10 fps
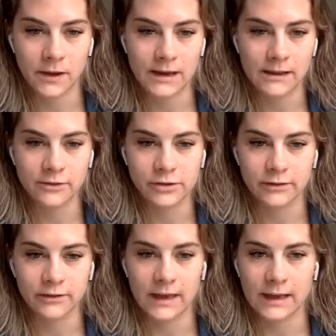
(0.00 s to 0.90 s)
but it's
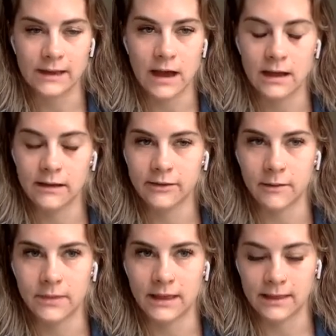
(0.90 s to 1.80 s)
just like not
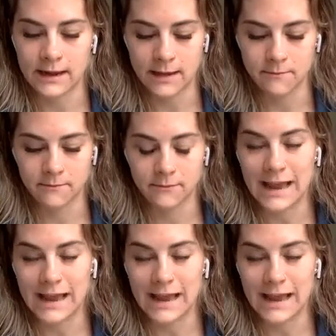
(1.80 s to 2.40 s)
something that I'm